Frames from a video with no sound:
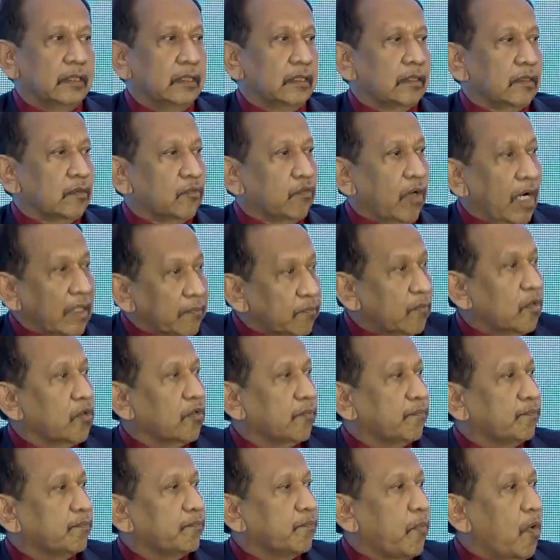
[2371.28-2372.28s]
one
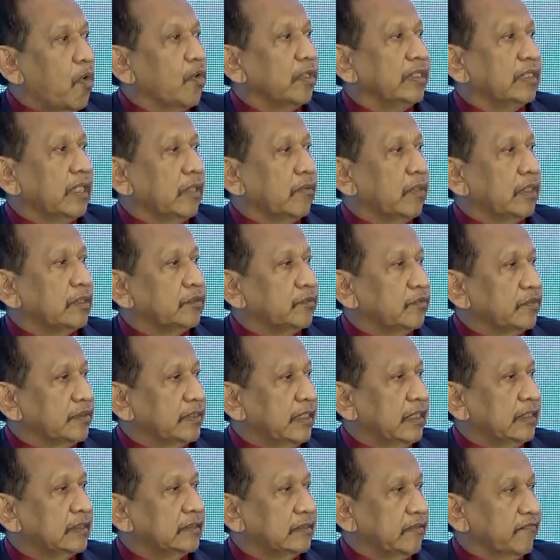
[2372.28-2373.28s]
more point I want to
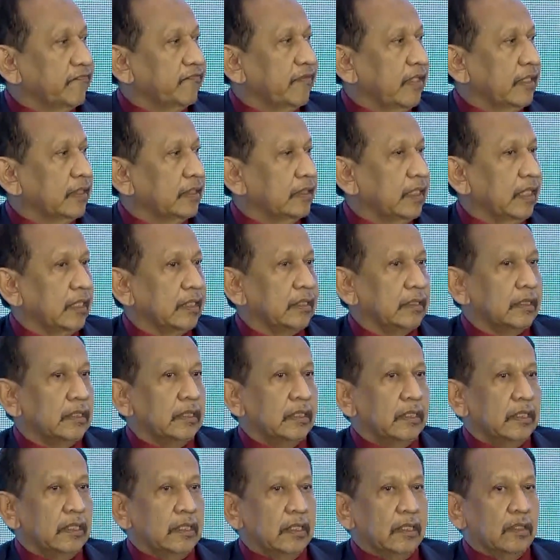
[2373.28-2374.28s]
say is the fact that
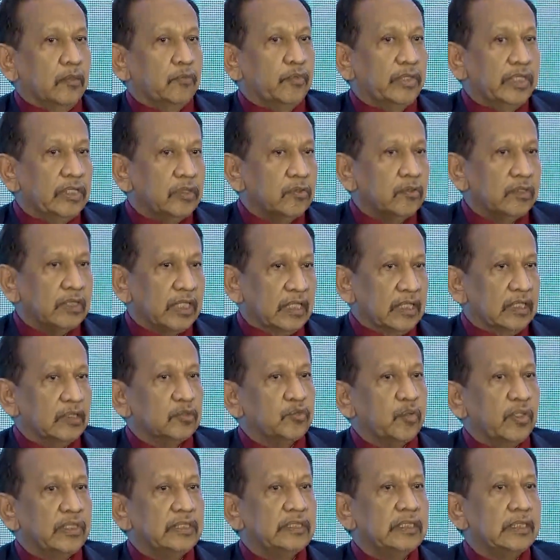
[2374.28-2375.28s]
we know that in
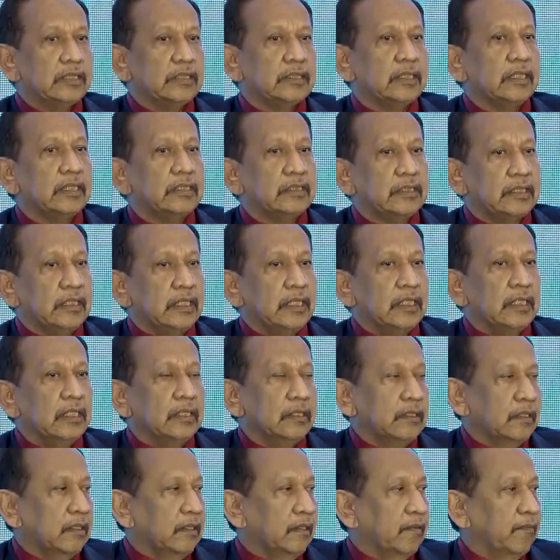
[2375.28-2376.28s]

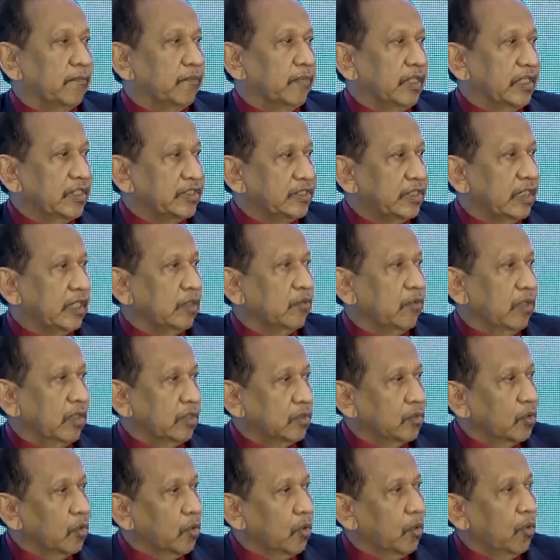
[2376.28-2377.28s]
2030, Malaysia will
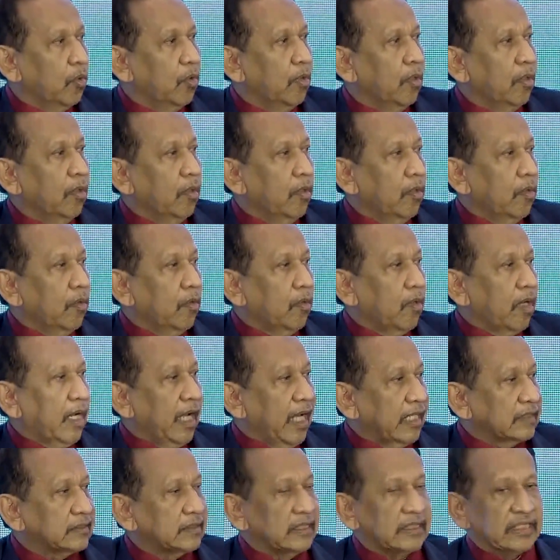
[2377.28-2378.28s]
go
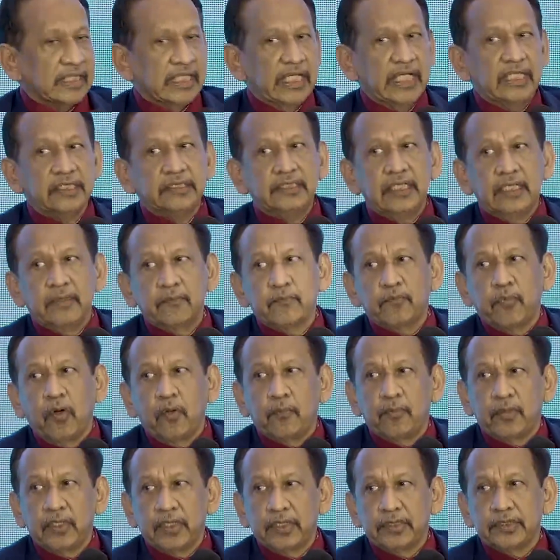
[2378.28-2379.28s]
as an aging
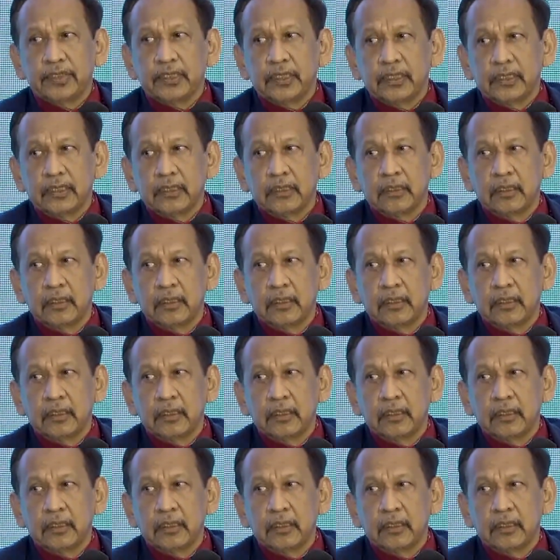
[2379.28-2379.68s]
population.